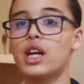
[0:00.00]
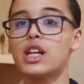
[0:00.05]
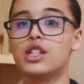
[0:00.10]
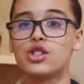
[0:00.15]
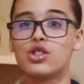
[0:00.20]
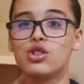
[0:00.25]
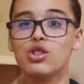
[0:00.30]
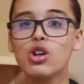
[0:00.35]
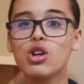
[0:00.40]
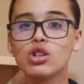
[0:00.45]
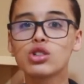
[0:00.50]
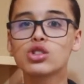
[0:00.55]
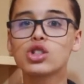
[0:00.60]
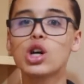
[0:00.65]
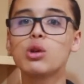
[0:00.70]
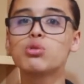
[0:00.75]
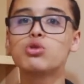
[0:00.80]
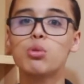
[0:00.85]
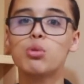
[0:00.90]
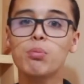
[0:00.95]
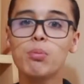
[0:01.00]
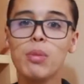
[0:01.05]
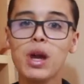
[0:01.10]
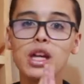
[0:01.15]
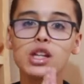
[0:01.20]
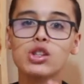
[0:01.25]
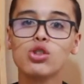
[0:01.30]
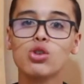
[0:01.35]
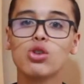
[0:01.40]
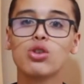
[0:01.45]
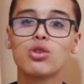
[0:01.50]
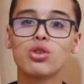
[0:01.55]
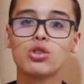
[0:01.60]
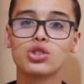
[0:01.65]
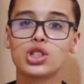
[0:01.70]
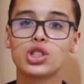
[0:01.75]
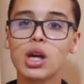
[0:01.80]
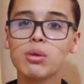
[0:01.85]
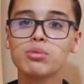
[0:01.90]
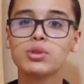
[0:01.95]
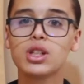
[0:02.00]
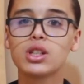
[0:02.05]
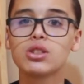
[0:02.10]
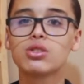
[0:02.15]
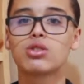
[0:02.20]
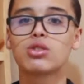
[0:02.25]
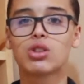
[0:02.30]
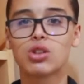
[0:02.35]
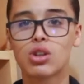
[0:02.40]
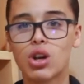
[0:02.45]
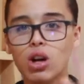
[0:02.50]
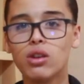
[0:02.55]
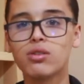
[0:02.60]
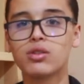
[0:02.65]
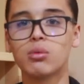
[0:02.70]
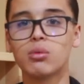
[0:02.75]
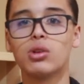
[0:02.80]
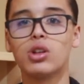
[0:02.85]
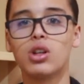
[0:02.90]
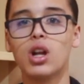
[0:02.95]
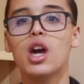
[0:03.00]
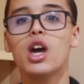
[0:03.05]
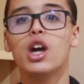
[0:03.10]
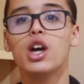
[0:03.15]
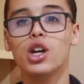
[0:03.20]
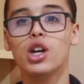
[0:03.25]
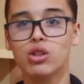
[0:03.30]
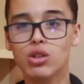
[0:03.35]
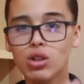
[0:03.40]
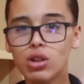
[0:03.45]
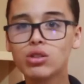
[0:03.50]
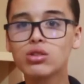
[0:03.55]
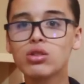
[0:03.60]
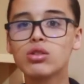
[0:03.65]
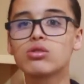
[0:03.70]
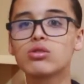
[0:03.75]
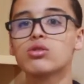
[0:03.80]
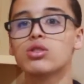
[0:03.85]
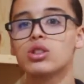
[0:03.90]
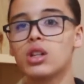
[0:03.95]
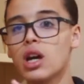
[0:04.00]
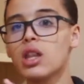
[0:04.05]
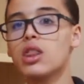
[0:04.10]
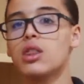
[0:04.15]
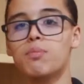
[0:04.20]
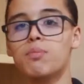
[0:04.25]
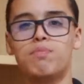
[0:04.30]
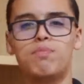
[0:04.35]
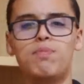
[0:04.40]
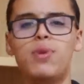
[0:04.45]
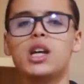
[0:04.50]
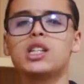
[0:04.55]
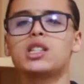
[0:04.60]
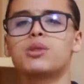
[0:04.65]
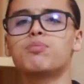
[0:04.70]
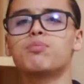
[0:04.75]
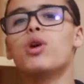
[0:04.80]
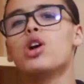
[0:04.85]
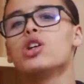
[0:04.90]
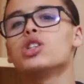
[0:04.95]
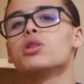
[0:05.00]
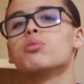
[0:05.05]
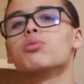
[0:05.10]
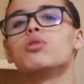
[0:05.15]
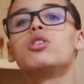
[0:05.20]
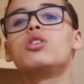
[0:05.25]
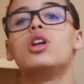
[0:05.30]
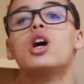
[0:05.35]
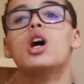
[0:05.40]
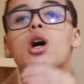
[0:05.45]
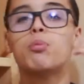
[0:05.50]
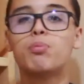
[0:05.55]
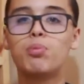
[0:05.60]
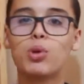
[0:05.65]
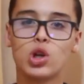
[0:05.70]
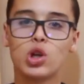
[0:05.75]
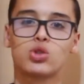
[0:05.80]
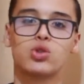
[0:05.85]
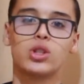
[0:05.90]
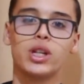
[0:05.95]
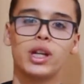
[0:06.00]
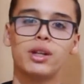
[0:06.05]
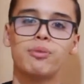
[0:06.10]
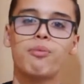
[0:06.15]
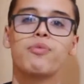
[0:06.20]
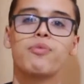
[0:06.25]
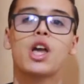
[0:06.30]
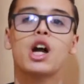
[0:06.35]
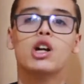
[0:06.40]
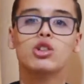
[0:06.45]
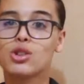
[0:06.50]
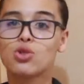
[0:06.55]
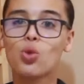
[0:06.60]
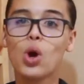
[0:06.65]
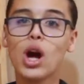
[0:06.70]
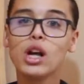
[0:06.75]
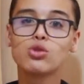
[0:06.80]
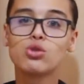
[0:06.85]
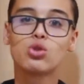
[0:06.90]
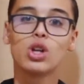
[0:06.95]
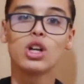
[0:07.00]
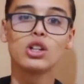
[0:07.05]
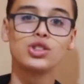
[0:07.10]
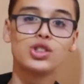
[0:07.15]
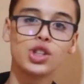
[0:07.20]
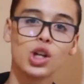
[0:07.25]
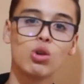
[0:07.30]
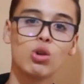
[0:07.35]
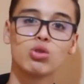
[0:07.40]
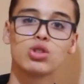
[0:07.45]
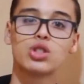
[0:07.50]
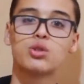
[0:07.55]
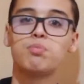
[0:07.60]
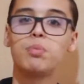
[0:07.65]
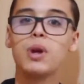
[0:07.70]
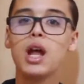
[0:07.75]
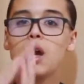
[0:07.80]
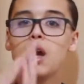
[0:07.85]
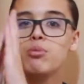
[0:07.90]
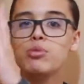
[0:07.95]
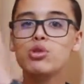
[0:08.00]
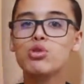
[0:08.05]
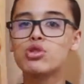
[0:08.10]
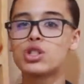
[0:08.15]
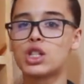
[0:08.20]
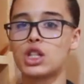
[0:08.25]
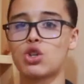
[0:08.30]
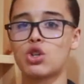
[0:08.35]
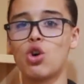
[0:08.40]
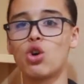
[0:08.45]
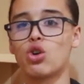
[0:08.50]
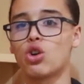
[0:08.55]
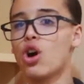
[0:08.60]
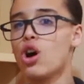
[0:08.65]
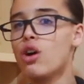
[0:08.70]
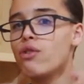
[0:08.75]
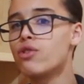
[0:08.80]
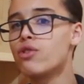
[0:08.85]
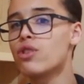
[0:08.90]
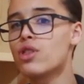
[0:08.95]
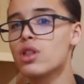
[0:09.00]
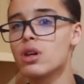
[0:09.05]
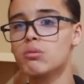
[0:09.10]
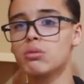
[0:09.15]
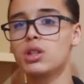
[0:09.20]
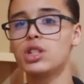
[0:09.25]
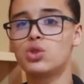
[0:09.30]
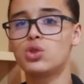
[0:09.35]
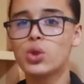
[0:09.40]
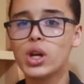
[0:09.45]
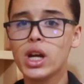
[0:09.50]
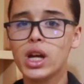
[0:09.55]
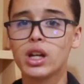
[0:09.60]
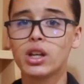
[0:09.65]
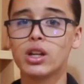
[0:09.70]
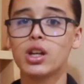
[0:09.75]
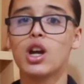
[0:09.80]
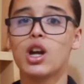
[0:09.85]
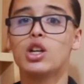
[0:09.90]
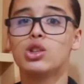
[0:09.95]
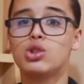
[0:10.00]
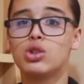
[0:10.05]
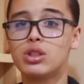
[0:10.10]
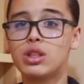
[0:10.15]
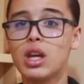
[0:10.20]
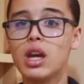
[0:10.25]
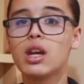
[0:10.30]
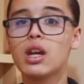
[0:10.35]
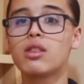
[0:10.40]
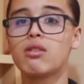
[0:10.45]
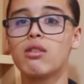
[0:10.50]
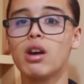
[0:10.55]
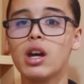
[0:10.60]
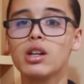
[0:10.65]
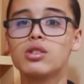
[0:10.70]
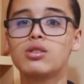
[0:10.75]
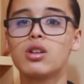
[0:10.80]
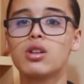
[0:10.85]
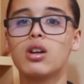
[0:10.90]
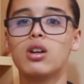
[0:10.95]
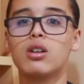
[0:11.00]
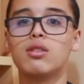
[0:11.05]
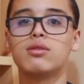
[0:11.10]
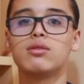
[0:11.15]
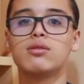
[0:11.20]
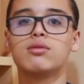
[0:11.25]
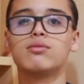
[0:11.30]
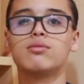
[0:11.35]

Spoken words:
it's your job to make your subject comfortable in order to get the best possible portrait. Try to tell jokes, play music or offer them a drink to take the edge off.